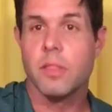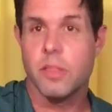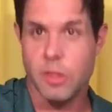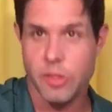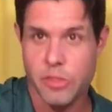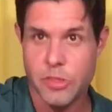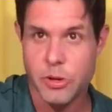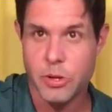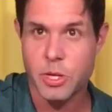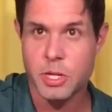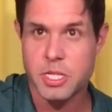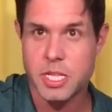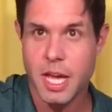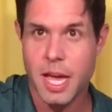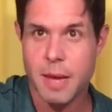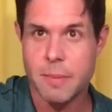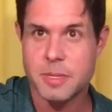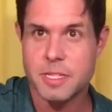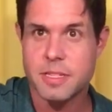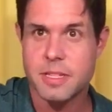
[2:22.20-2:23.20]
The third
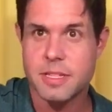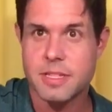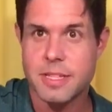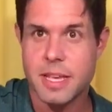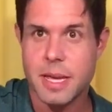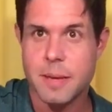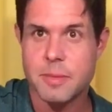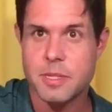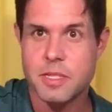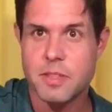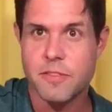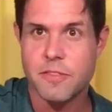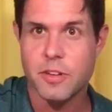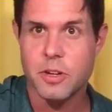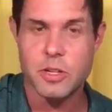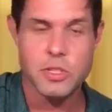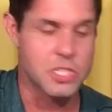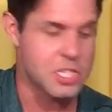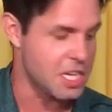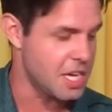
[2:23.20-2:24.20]
time is the same as the
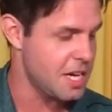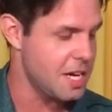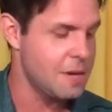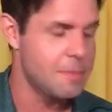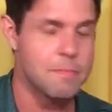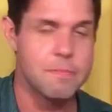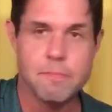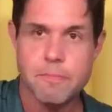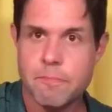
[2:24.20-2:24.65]
first time.